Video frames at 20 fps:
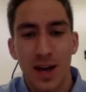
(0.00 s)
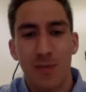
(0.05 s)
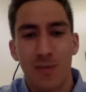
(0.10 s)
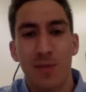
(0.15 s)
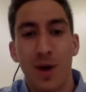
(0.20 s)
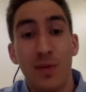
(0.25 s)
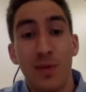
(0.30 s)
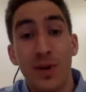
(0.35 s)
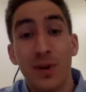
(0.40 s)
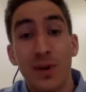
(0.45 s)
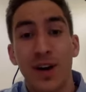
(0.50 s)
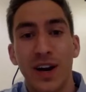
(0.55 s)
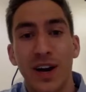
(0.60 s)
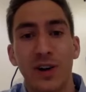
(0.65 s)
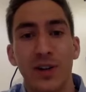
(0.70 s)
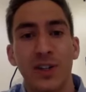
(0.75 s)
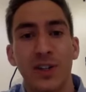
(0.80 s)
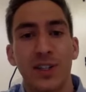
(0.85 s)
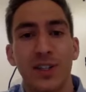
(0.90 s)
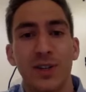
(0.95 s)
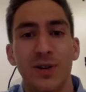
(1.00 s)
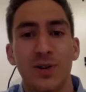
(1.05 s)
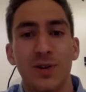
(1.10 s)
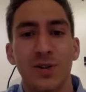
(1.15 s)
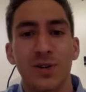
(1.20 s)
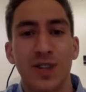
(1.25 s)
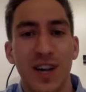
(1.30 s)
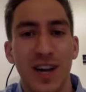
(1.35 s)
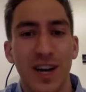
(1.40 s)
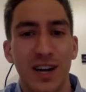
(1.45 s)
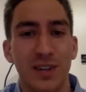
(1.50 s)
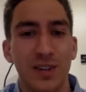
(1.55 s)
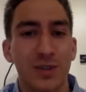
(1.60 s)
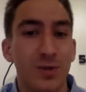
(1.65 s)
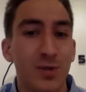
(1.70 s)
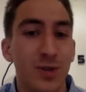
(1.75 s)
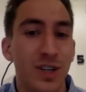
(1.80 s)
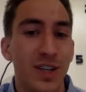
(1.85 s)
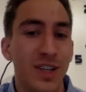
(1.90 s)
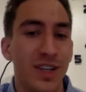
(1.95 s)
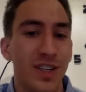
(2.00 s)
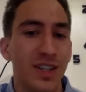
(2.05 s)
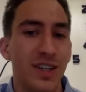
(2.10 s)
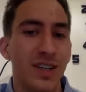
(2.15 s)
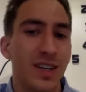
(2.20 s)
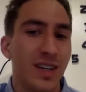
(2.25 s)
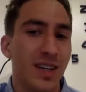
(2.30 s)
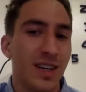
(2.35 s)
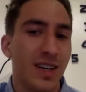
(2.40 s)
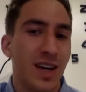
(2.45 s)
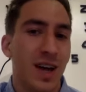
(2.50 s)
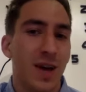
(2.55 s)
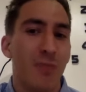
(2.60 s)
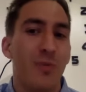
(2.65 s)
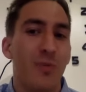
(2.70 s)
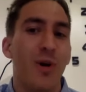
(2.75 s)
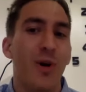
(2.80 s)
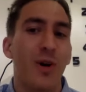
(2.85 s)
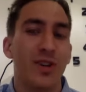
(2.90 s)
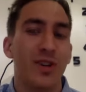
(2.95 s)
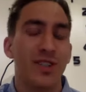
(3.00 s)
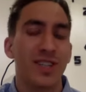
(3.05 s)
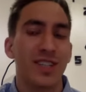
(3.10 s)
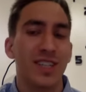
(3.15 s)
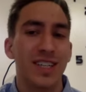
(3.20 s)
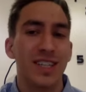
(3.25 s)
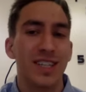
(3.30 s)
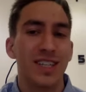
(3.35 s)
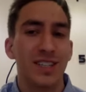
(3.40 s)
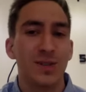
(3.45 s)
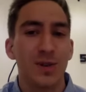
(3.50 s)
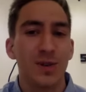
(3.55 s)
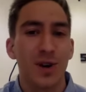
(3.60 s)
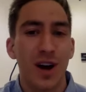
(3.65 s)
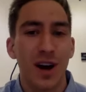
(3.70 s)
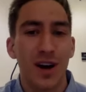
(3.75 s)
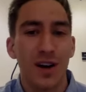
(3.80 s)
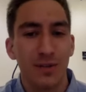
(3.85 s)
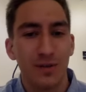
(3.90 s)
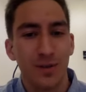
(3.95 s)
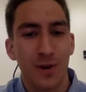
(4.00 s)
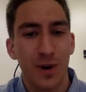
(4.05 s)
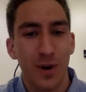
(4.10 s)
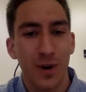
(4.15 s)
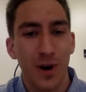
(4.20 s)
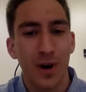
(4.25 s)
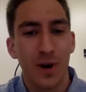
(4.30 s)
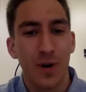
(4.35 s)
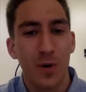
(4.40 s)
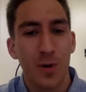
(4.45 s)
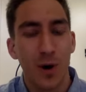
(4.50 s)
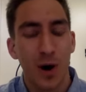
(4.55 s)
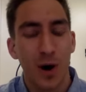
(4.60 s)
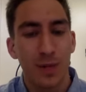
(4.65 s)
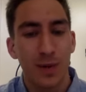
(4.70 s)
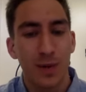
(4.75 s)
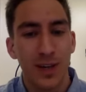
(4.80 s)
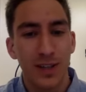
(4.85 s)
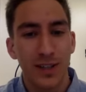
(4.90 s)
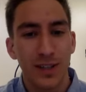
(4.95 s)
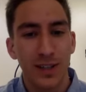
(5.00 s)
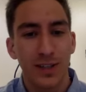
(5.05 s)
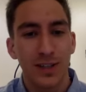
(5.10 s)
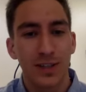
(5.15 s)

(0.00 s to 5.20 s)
Maybe you can also share three important skills to have for your workplace.